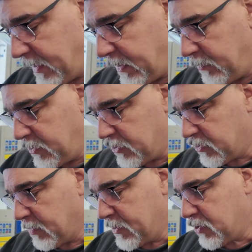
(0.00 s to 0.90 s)
and we
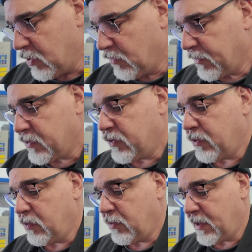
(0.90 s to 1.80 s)
just switched over
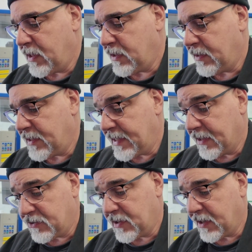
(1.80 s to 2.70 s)
to the
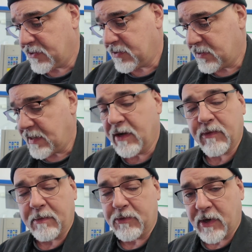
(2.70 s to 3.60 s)
DSX
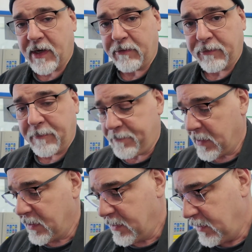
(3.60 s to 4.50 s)
10-rib drive.
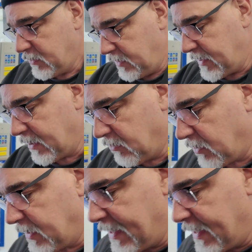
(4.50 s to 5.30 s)
So you take a look at